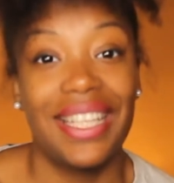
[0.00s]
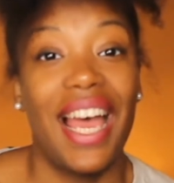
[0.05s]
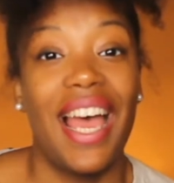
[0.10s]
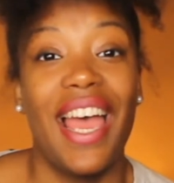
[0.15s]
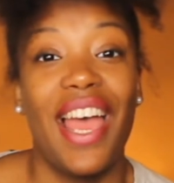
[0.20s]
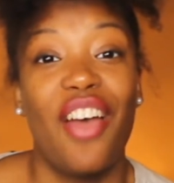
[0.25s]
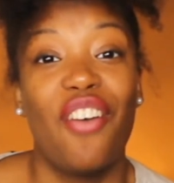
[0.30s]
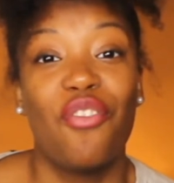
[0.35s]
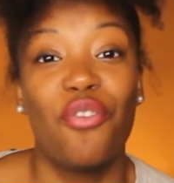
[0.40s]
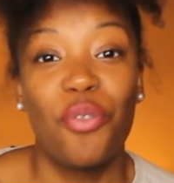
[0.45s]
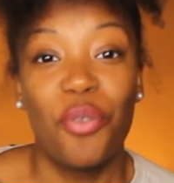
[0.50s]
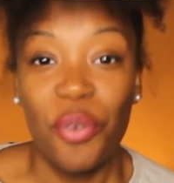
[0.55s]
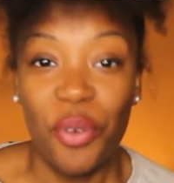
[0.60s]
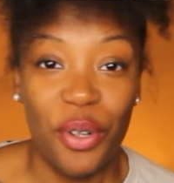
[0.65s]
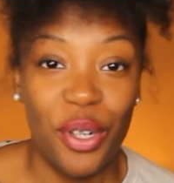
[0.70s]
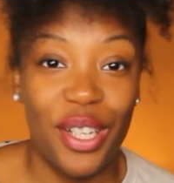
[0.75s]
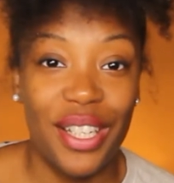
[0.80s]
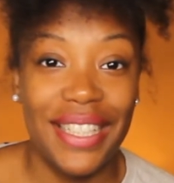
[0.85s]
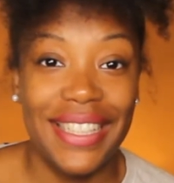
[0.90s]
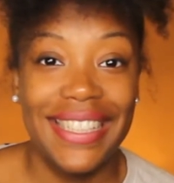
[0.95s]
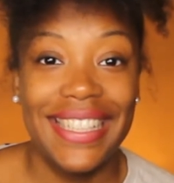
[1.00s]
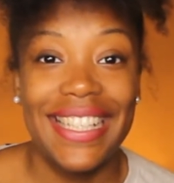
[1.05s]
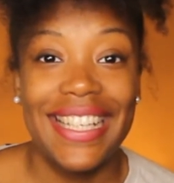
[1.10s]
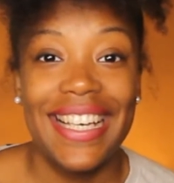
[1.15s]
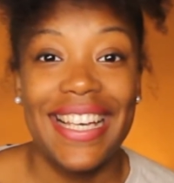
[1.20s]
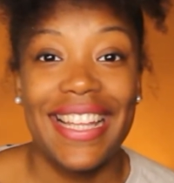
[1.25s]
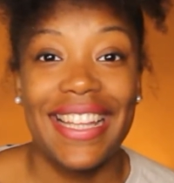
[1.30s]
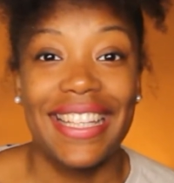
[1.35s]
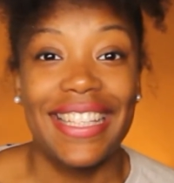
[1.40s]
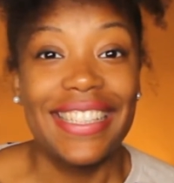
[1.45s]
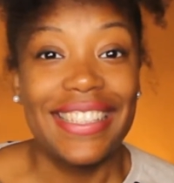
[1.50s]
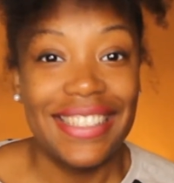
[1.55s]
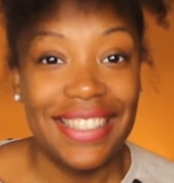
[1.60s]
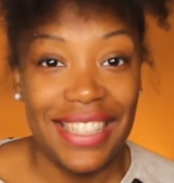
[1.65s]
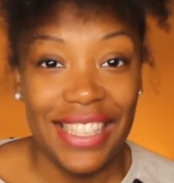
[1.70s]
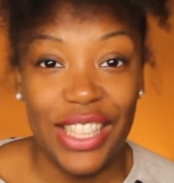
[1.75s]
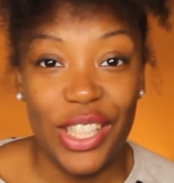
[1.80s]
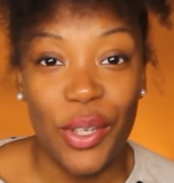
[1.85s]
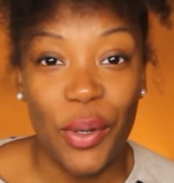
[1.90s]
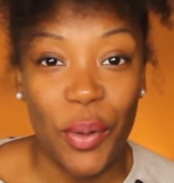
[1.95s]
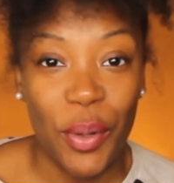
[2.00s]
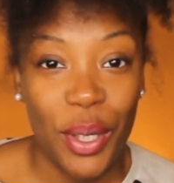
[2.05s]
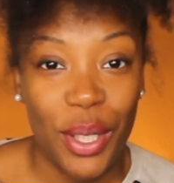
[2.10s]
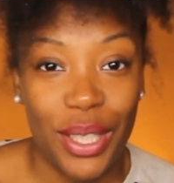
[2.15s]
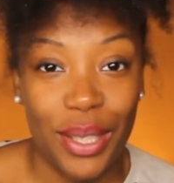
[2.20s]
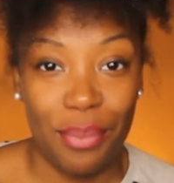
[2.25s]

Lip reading: I have worn the tea and oil